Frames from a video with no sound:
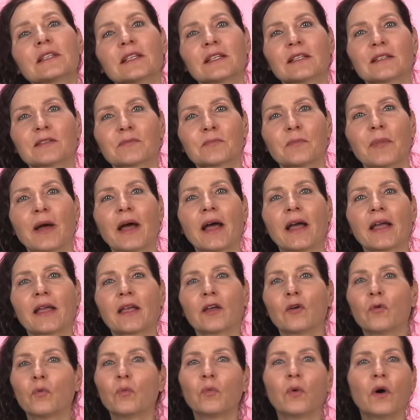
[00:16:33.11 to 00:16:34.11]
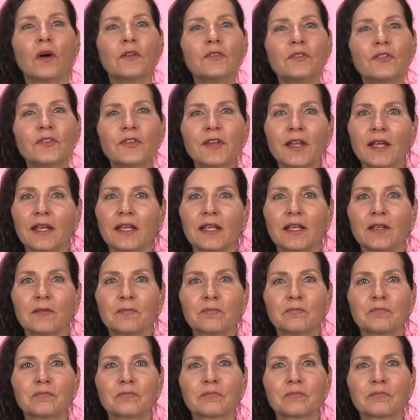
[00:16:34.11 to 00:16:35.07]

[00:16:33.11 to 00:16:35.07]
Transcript: it by one day.